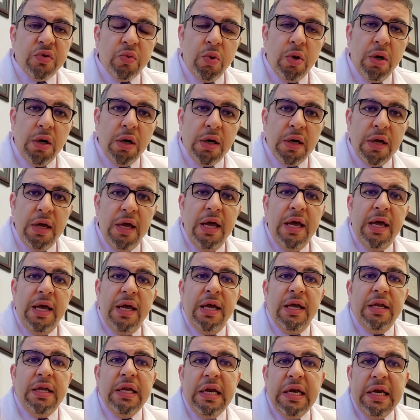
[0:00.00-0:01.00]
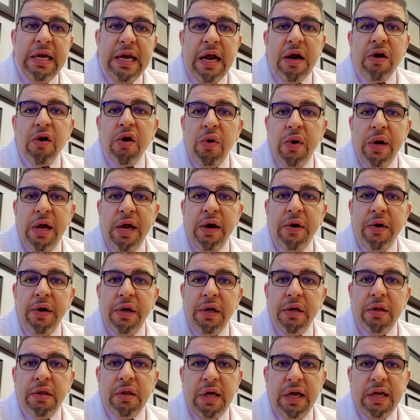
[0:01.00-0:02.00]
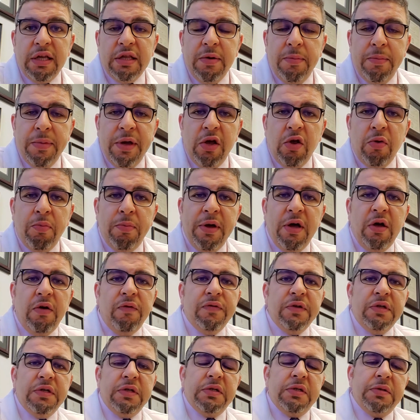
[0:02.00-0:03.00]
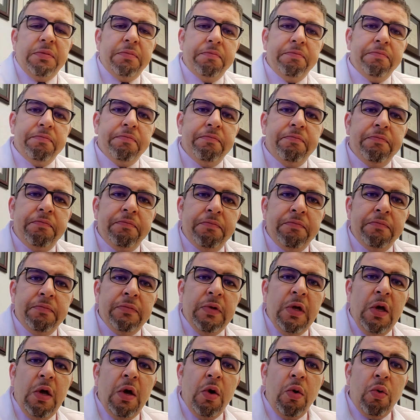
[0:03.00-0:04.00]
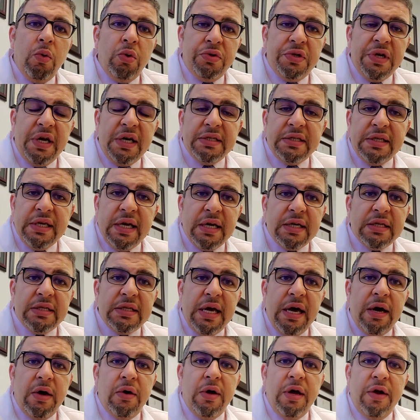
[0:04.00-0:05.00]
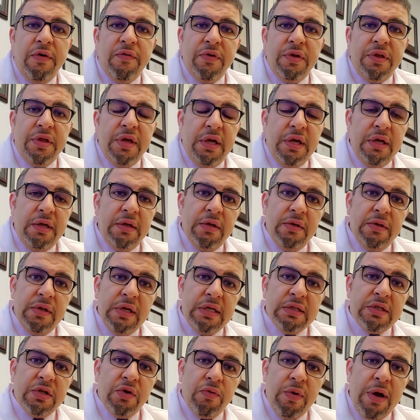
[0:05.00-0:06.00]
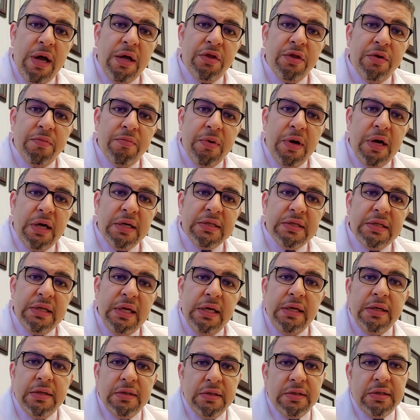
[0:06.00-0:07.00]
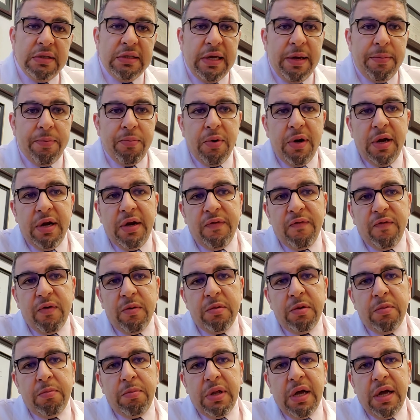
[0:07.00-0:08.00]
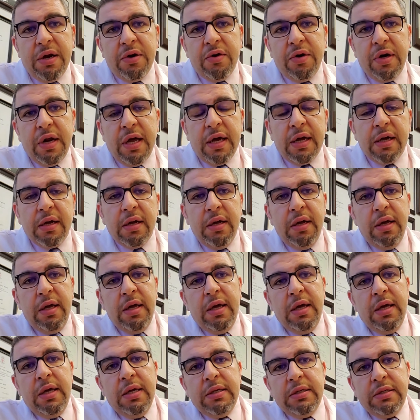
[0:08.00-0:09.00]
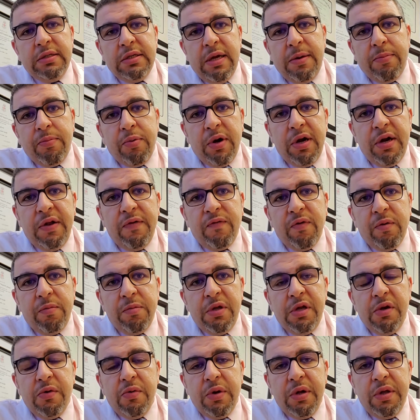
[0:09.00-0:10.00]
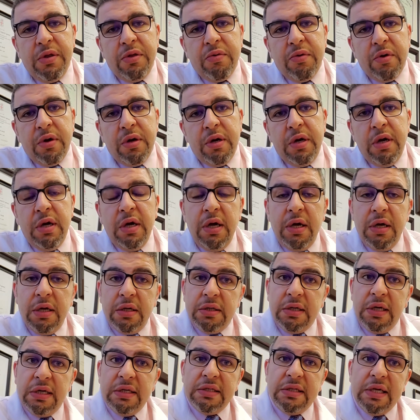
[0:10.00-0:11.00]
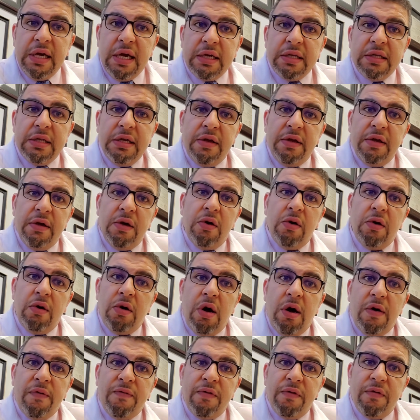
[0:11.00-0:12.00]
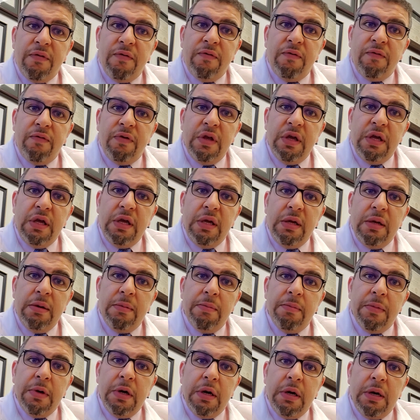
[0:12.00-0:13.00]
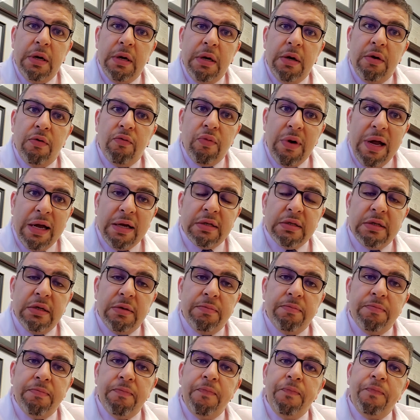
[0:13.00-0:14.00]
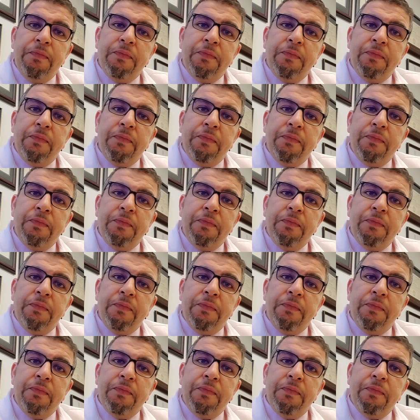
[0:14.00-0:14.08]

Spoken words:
work in a narrow area like the male pelvis. We'll dissect out everything that's around the prostate, separate it from the bladder neck, separate it from the urethra, dissect it off of the rectum,